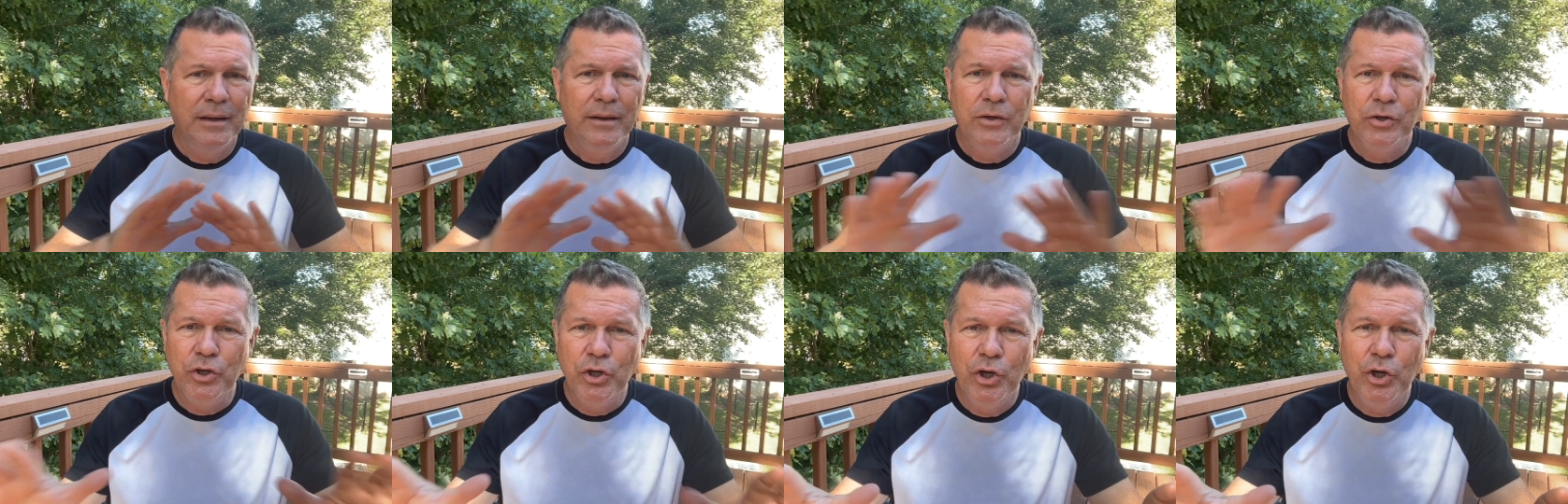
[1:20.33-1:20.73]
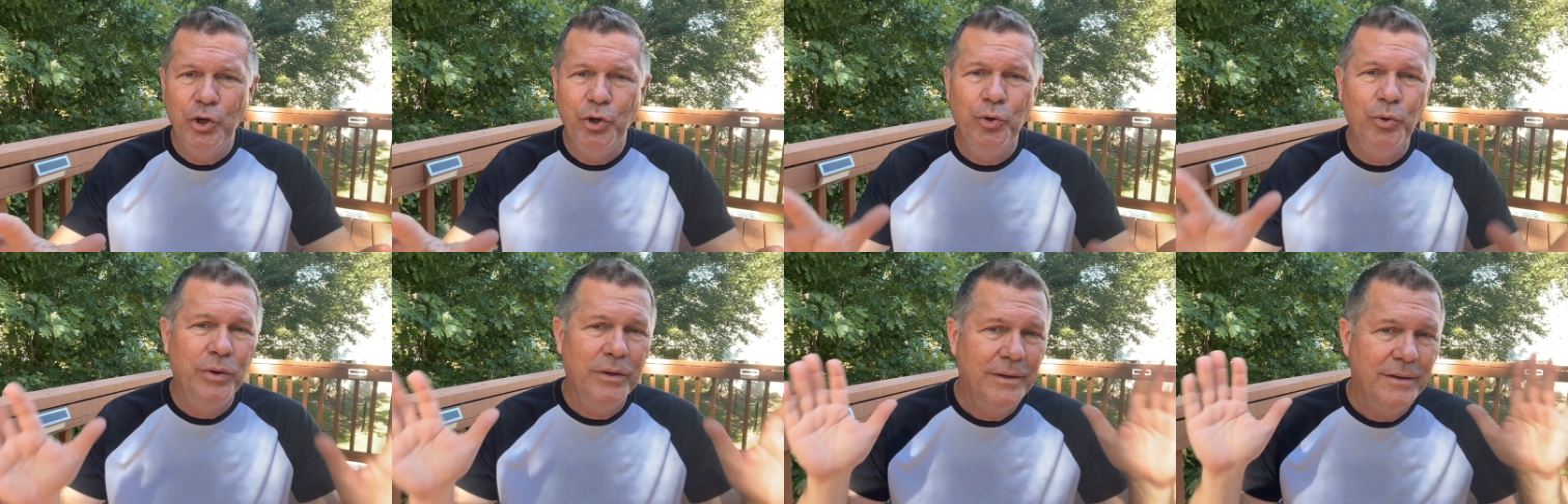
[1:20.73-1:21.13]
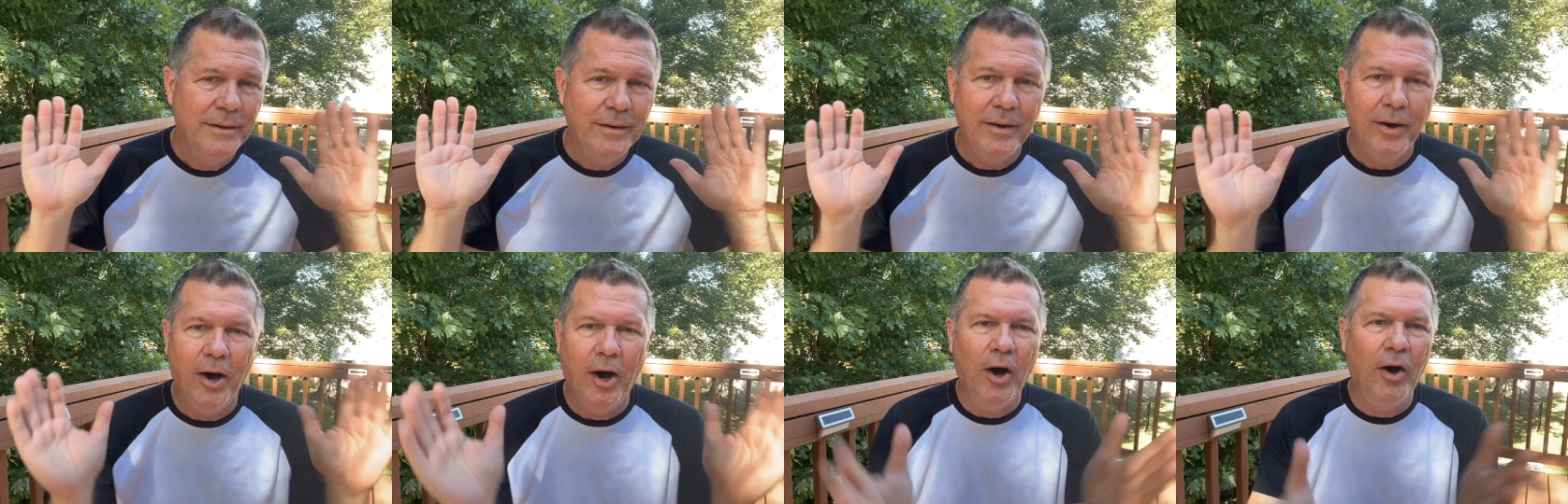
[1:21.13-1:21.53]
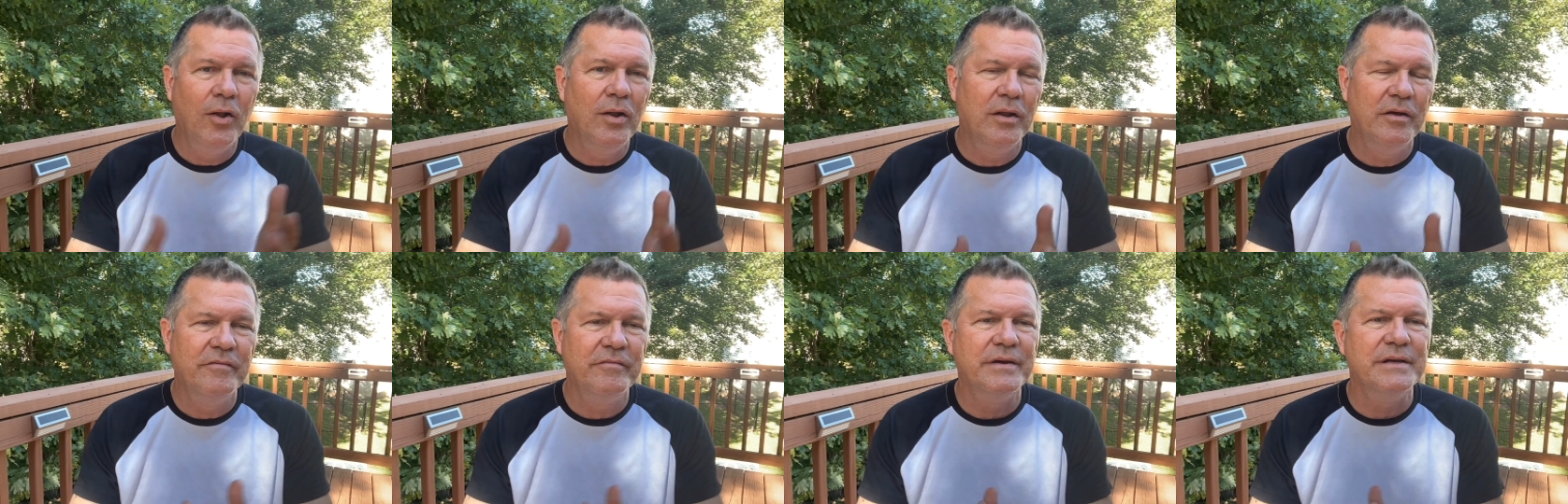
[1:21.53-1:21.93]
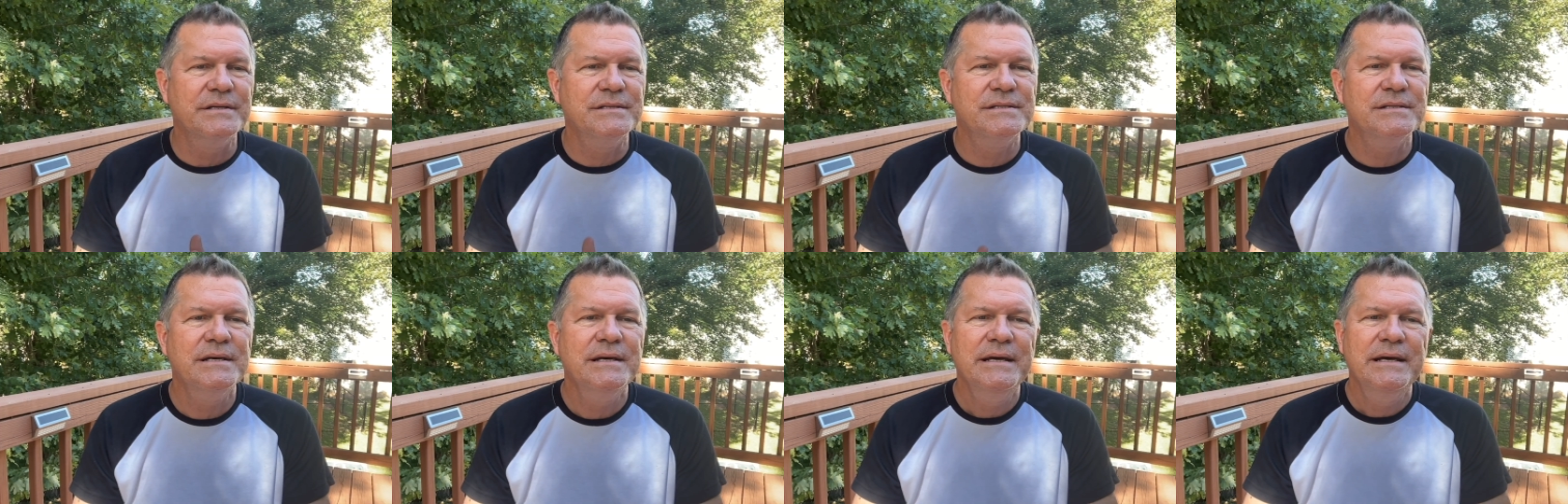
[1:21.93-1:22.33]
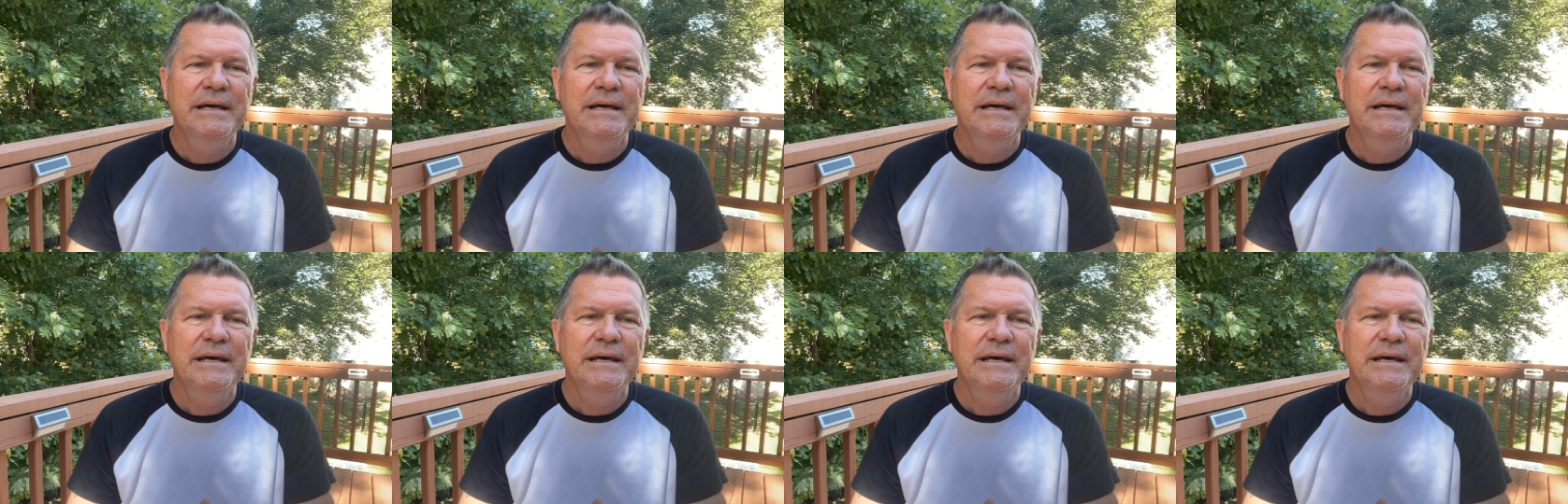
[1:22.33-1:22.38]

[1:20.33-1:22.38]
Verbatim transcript: you, all of us,